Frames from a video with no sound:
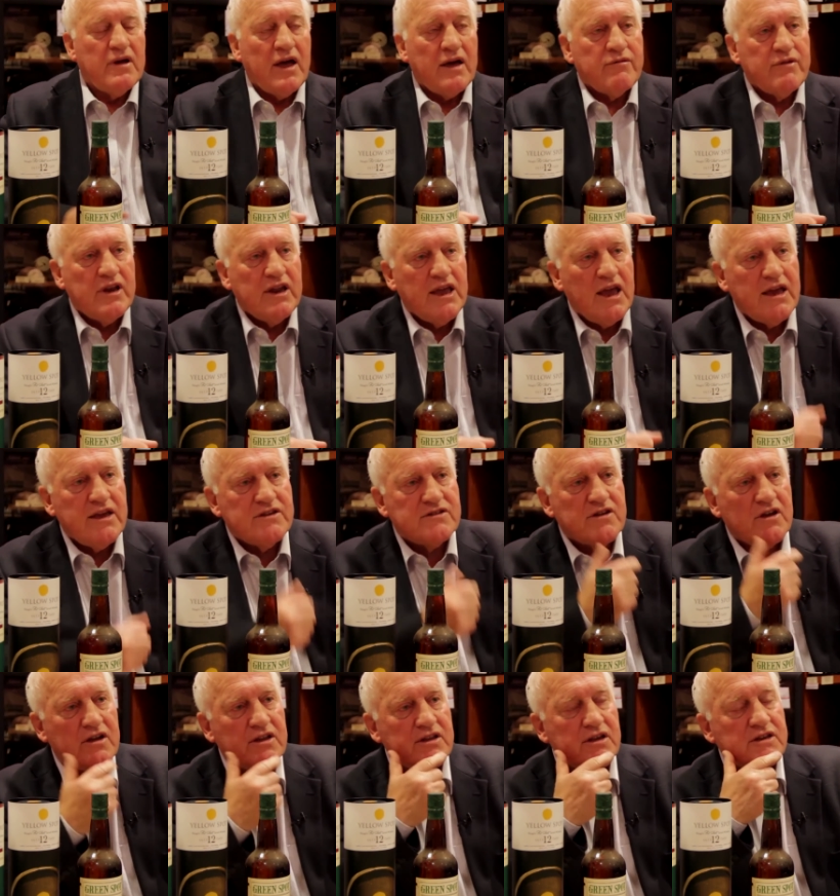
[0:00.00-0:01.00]
have a
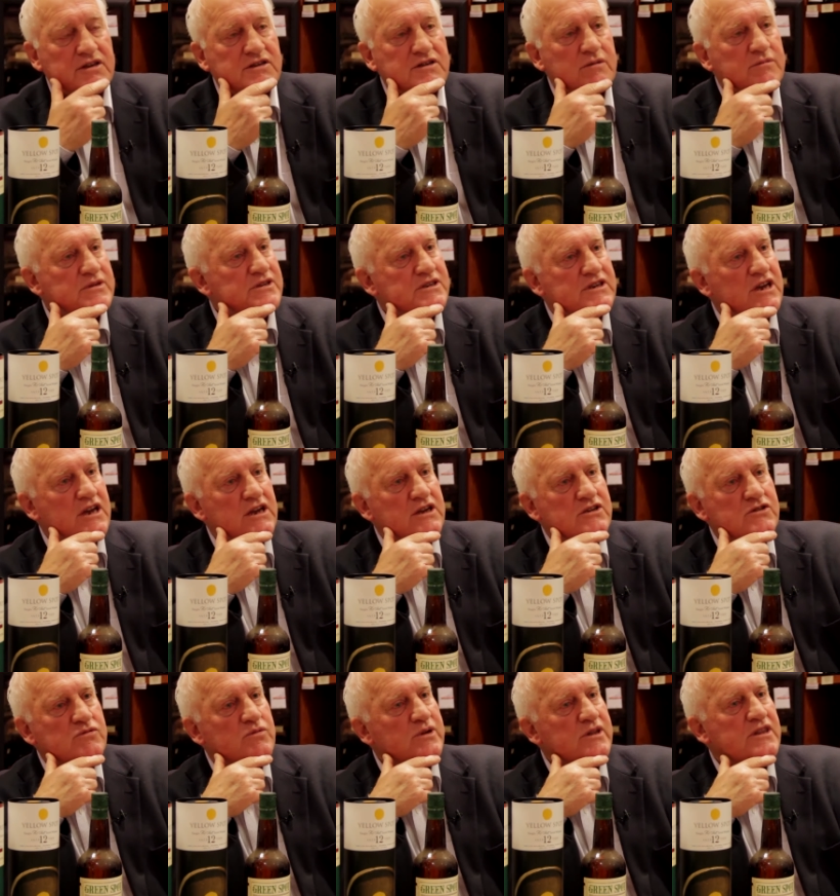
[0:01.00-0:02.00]
liaison at some
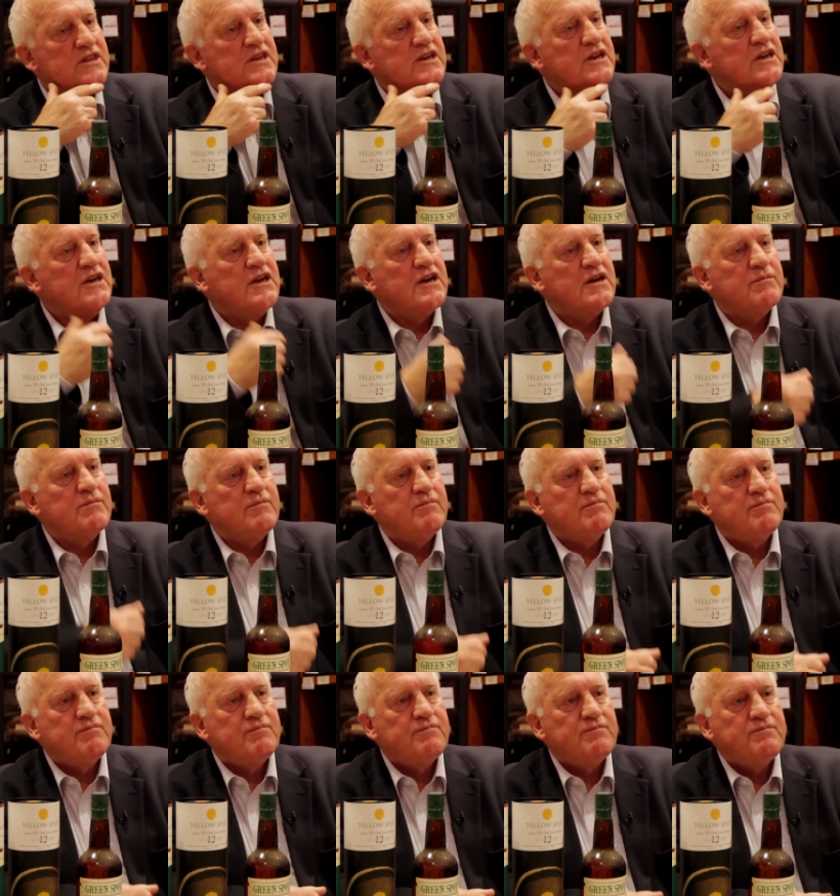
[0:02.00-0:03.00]
stage with the
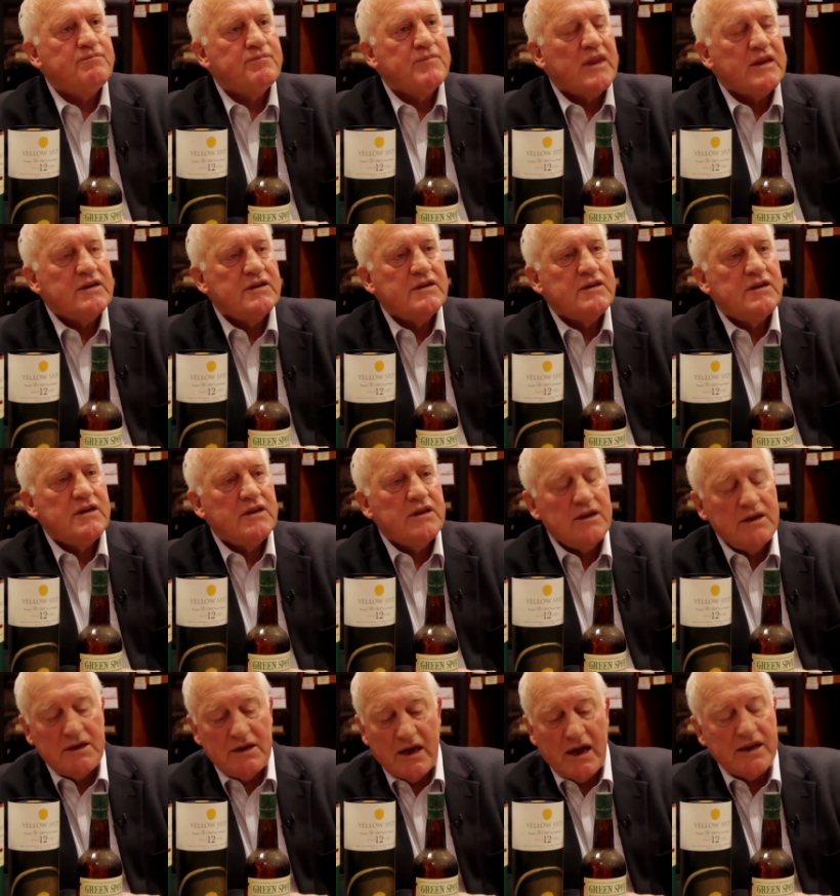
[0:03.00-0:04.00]
um,
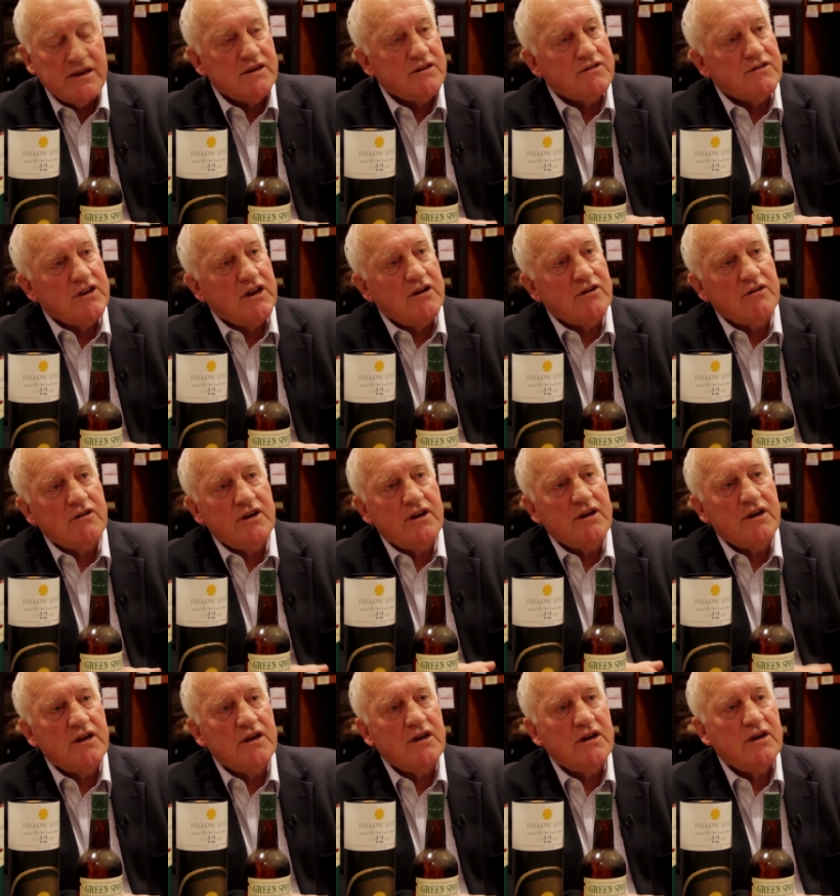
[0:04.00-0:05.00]
the head distiller
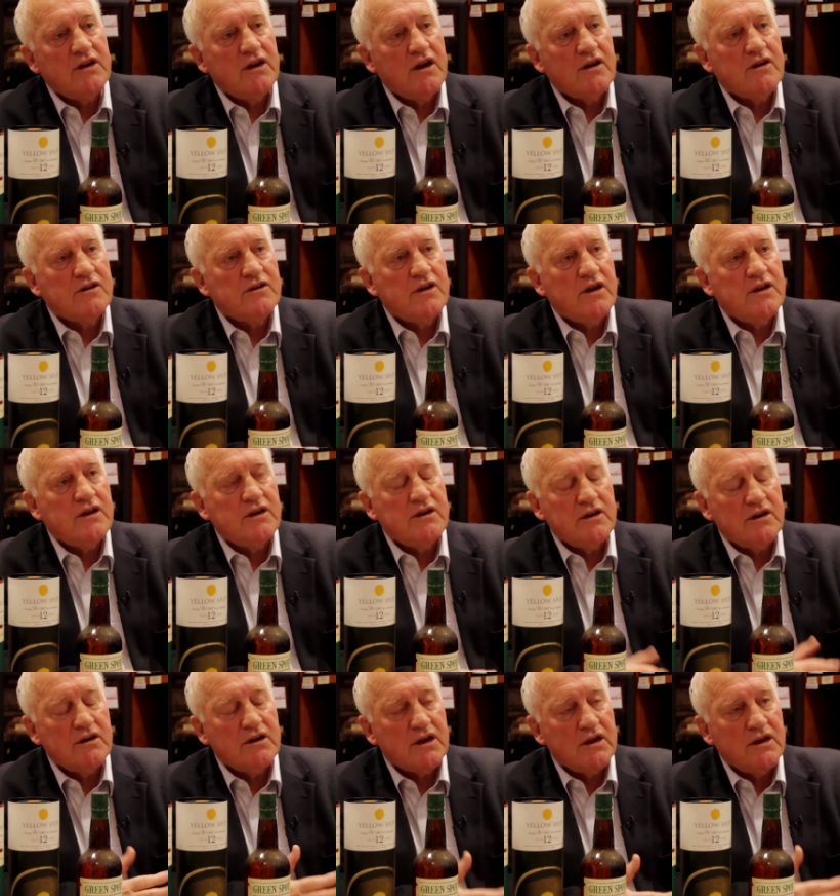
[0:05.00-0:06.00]
in in uh,
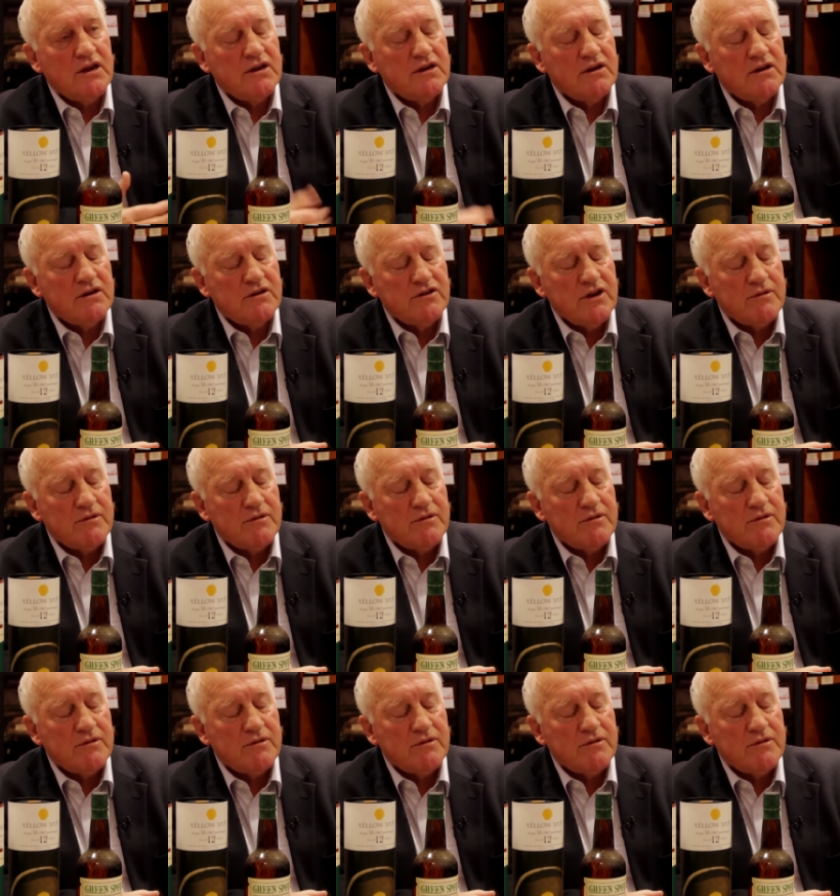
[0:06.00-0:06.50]
in, in